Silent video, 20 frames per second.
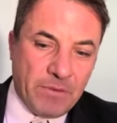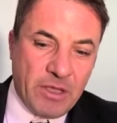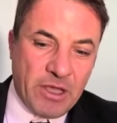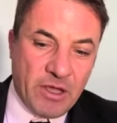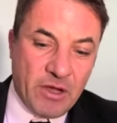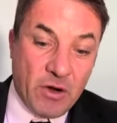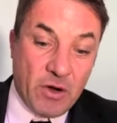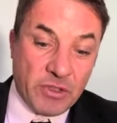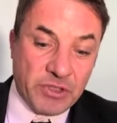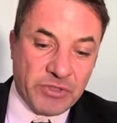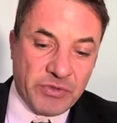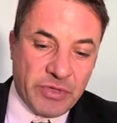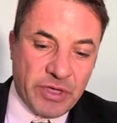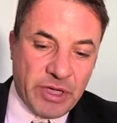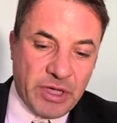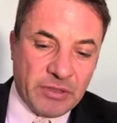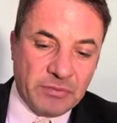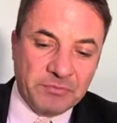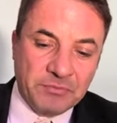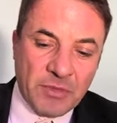
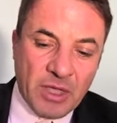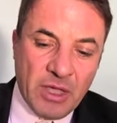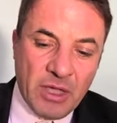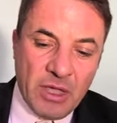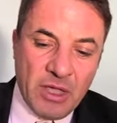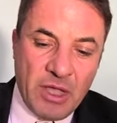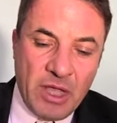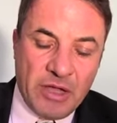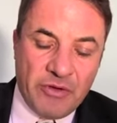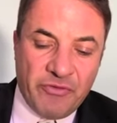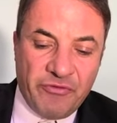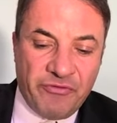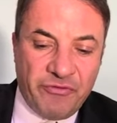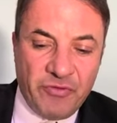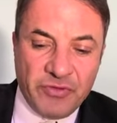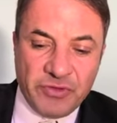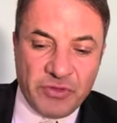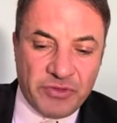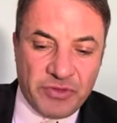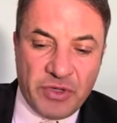incarcerated. A
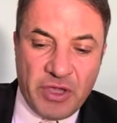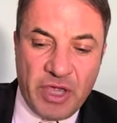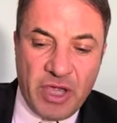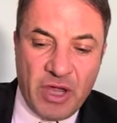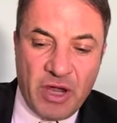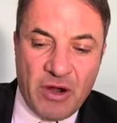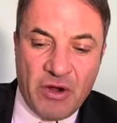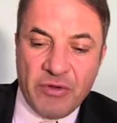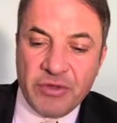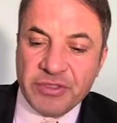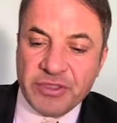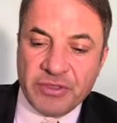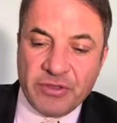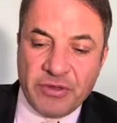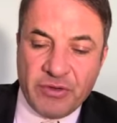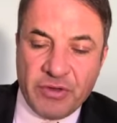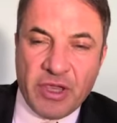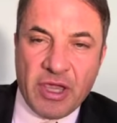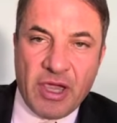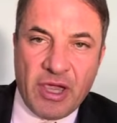refusal to care is
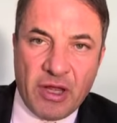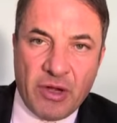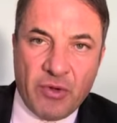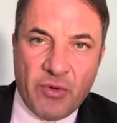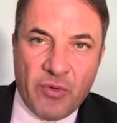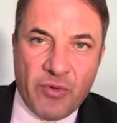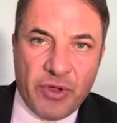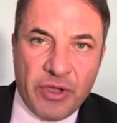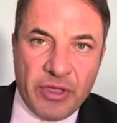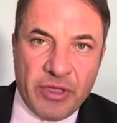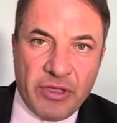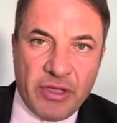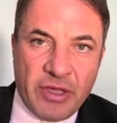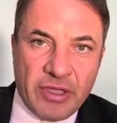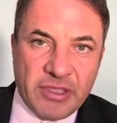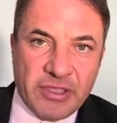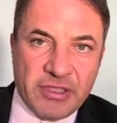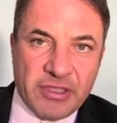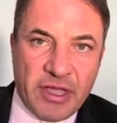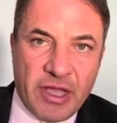another category.
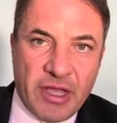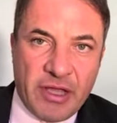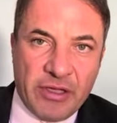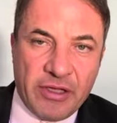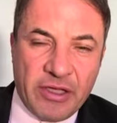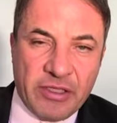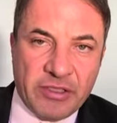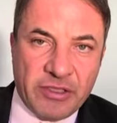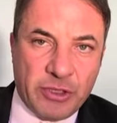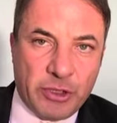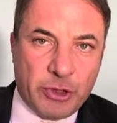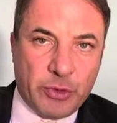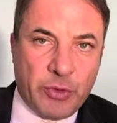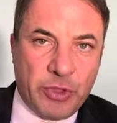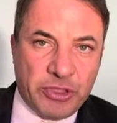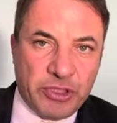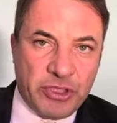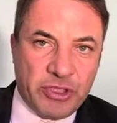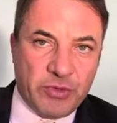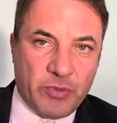That's in
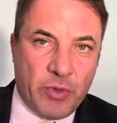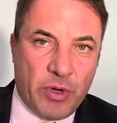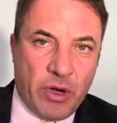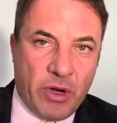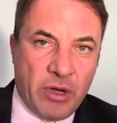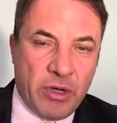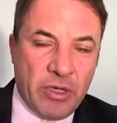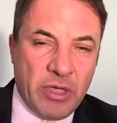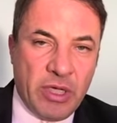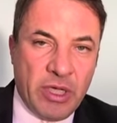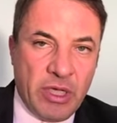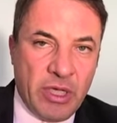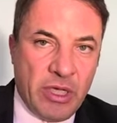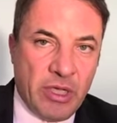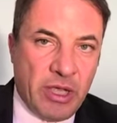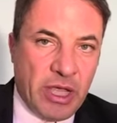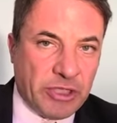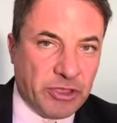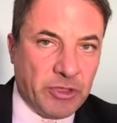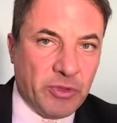situations where
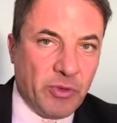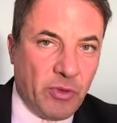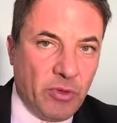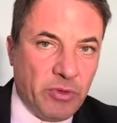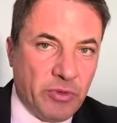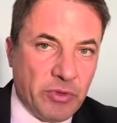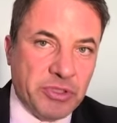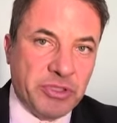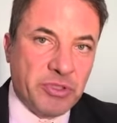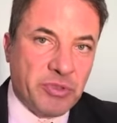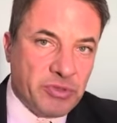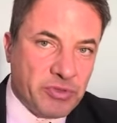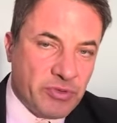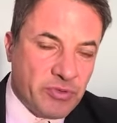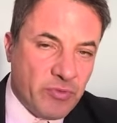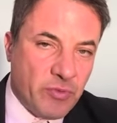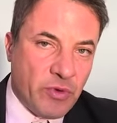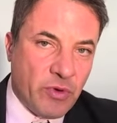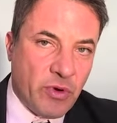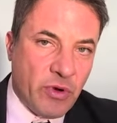actually older
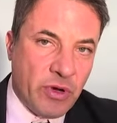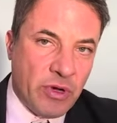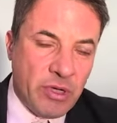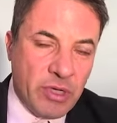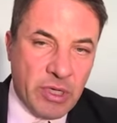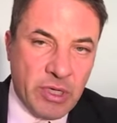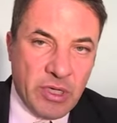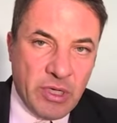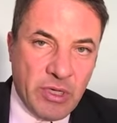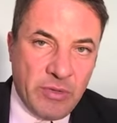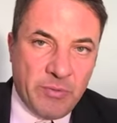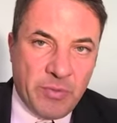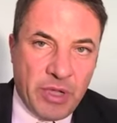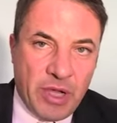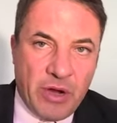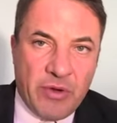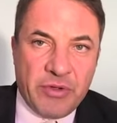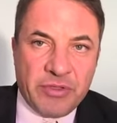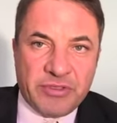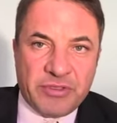children or
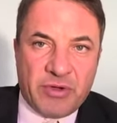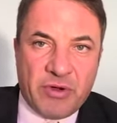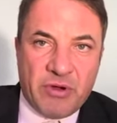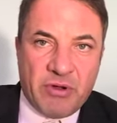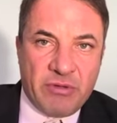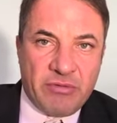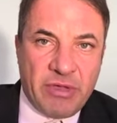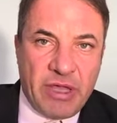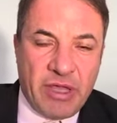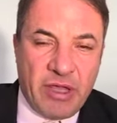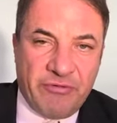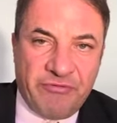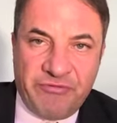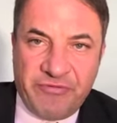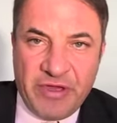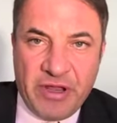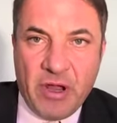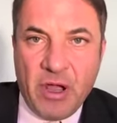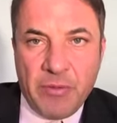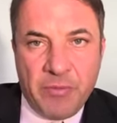parents have
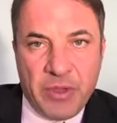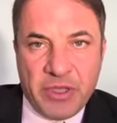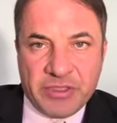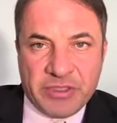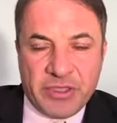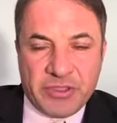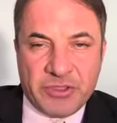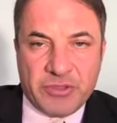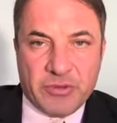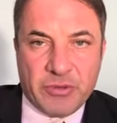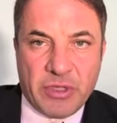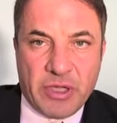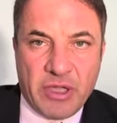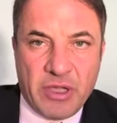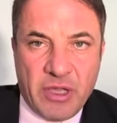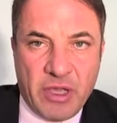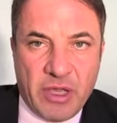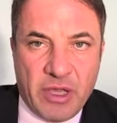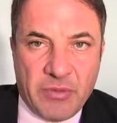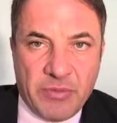fed up, essentially,
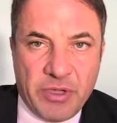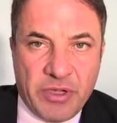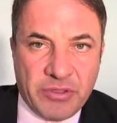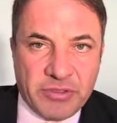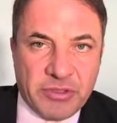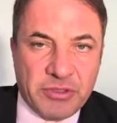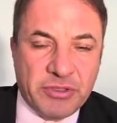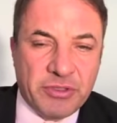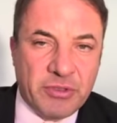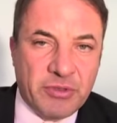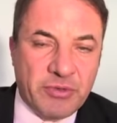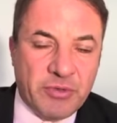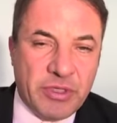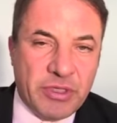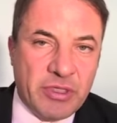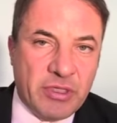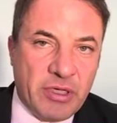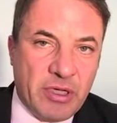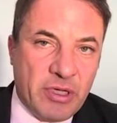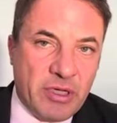because the
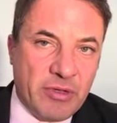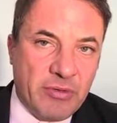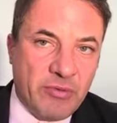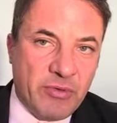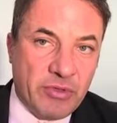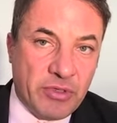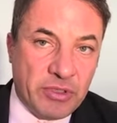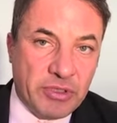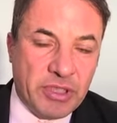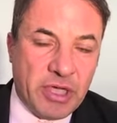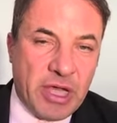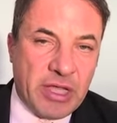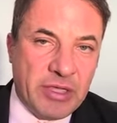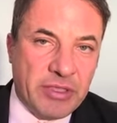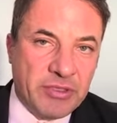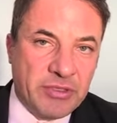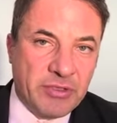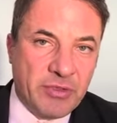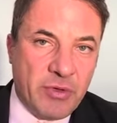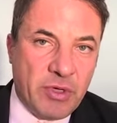children or the child
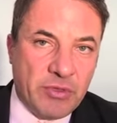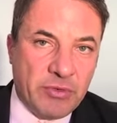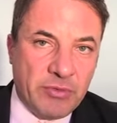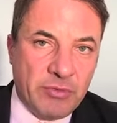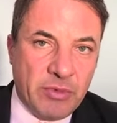is so